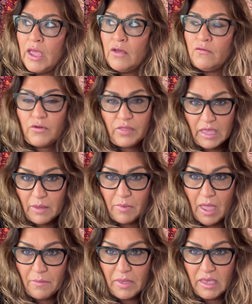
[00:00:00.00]
for the
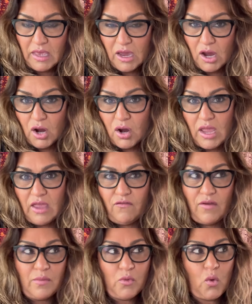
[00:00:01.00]
upcoming year, if
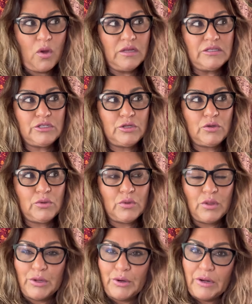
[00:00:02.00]
I'm going to
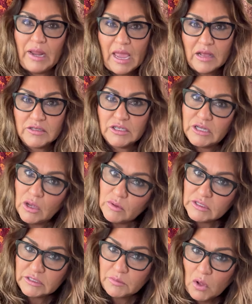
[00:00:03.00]
learn how to tow a
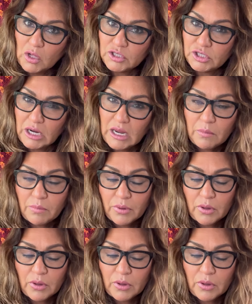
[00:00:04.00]
small Jeep.